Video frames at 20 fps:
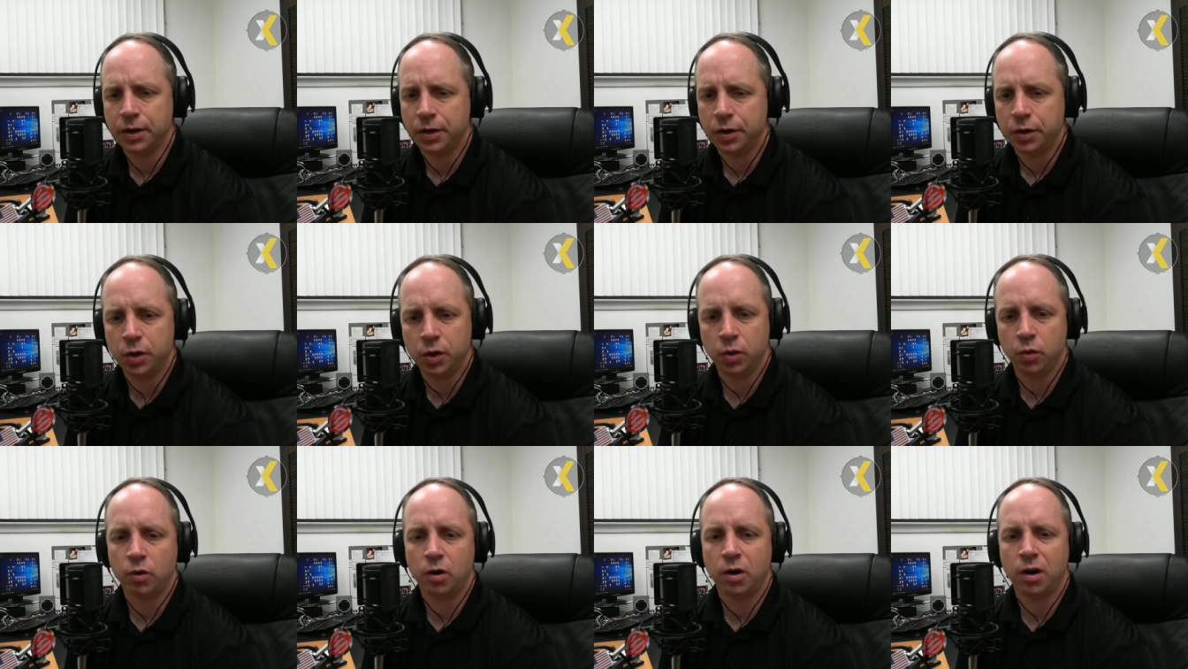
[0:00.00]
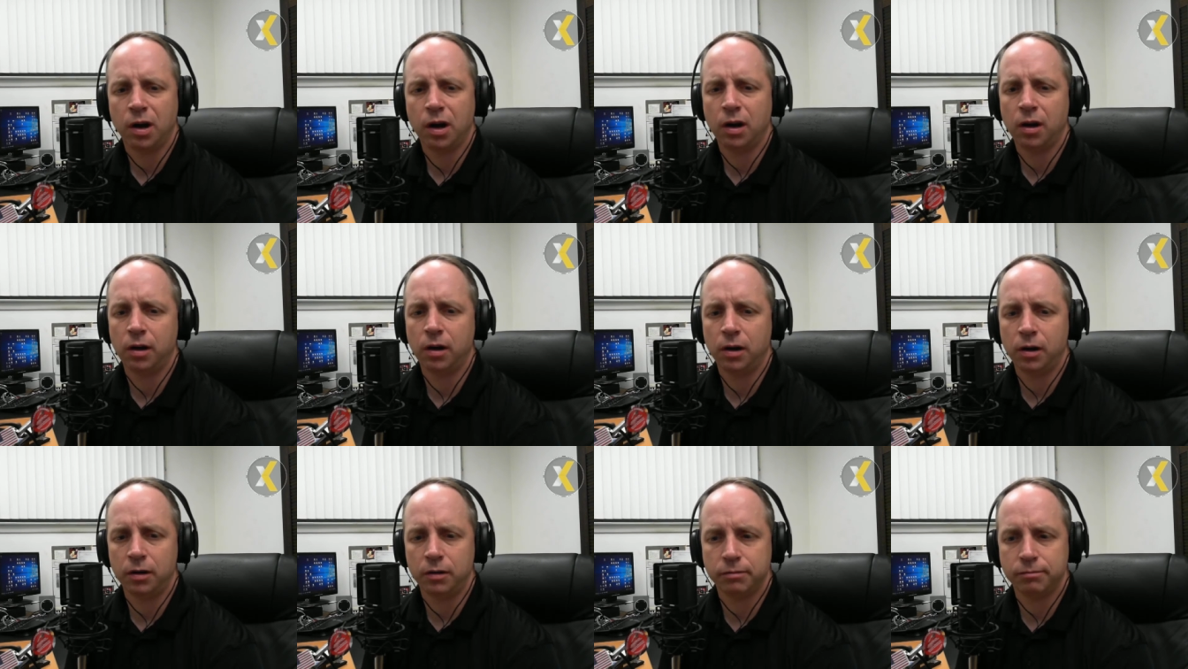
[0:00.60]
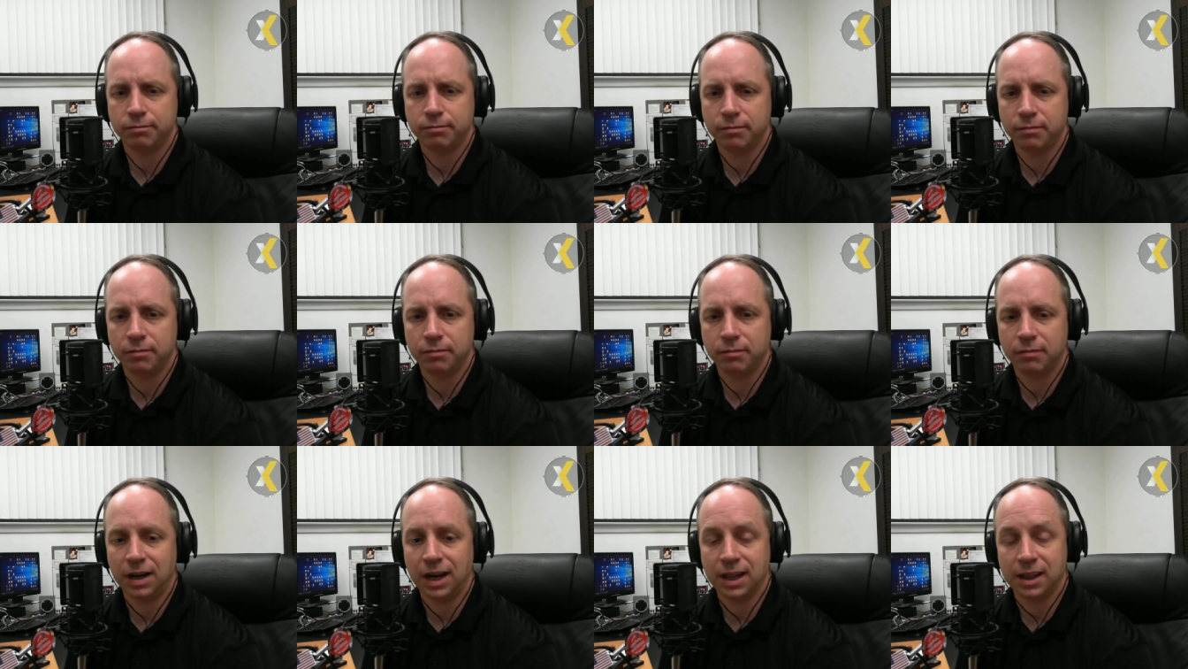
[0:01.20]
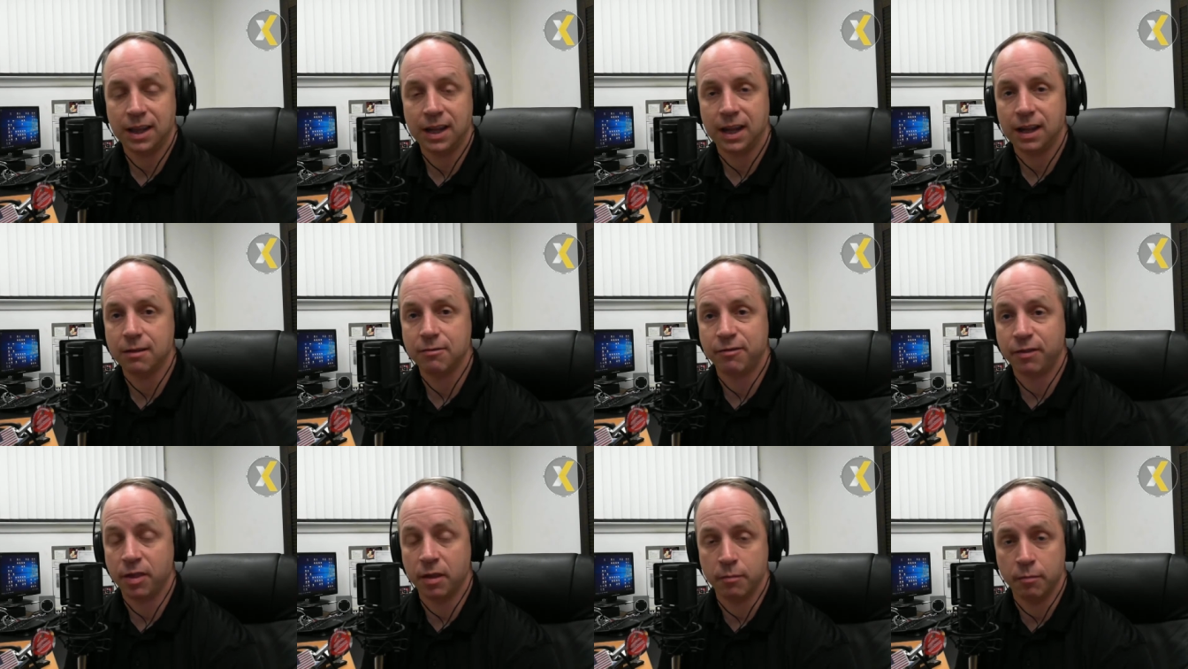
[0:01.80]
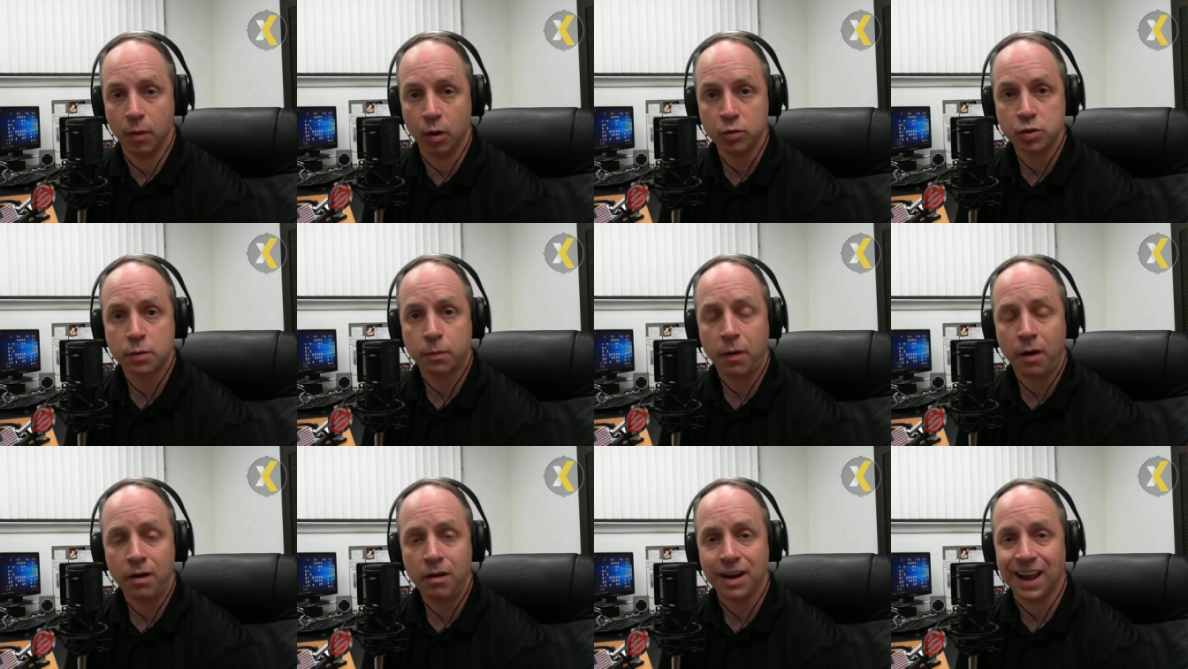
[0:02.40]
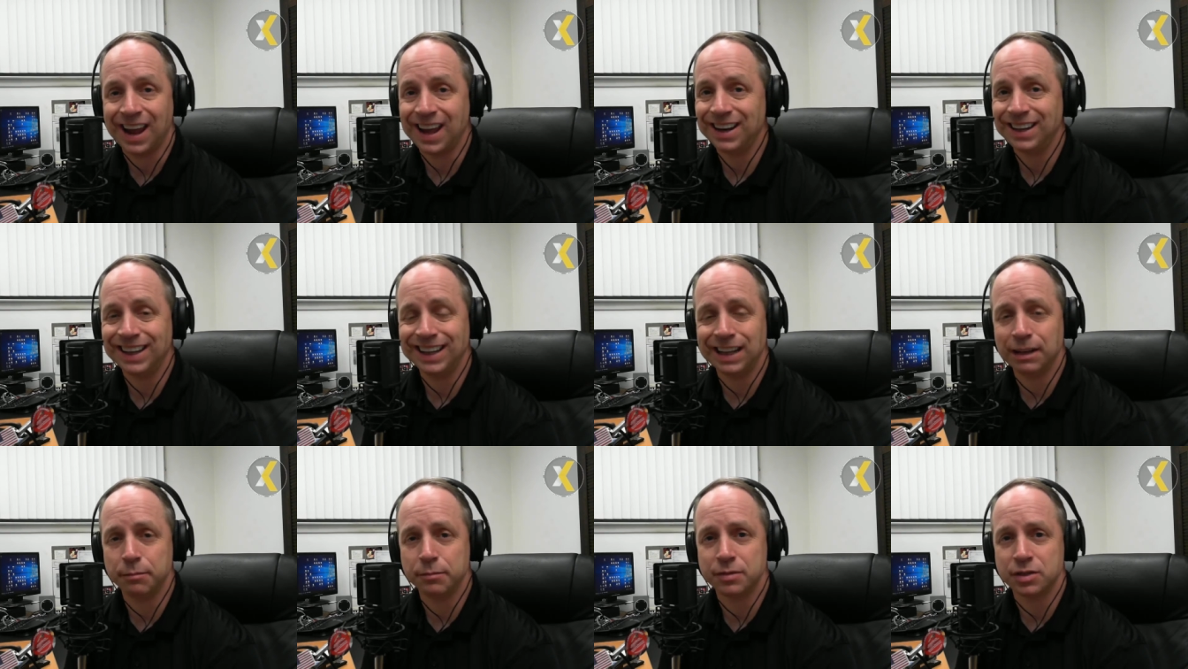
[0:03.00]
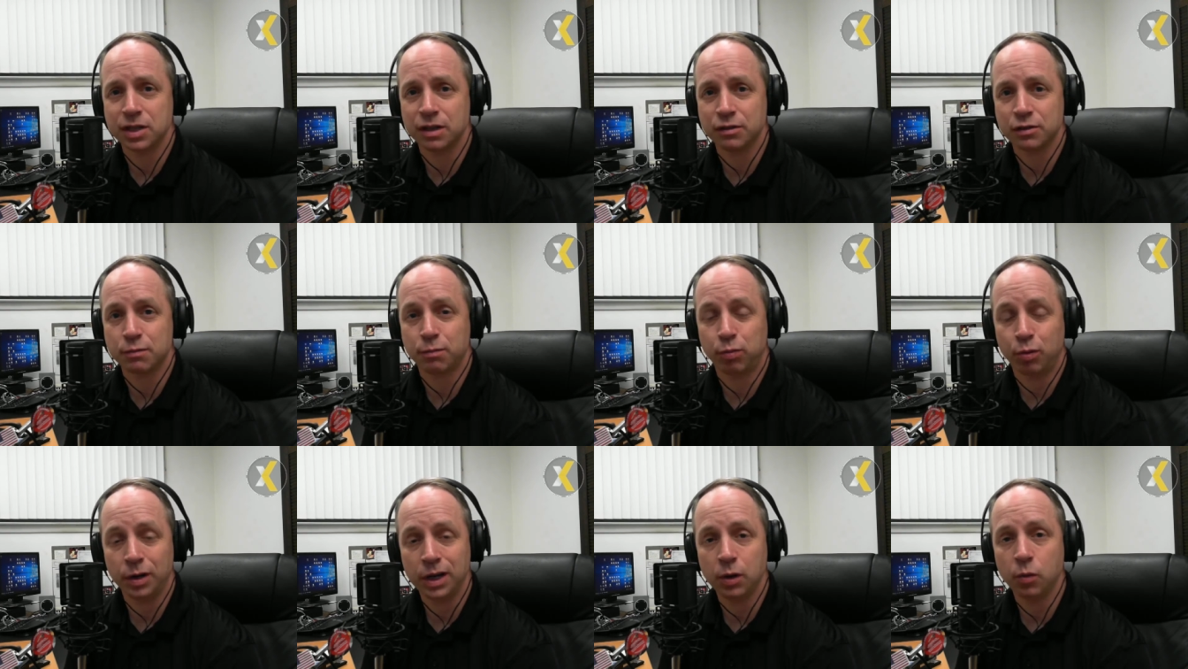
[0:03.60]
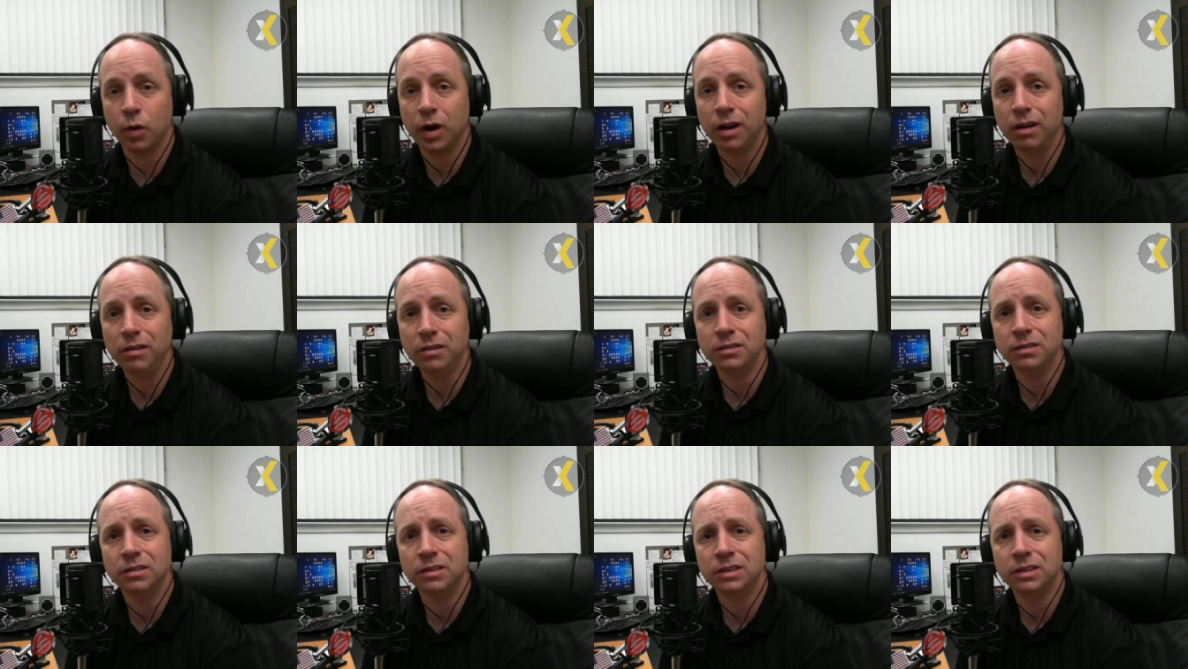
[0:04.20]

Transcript: who are I think for the most part handling themselves pretty well.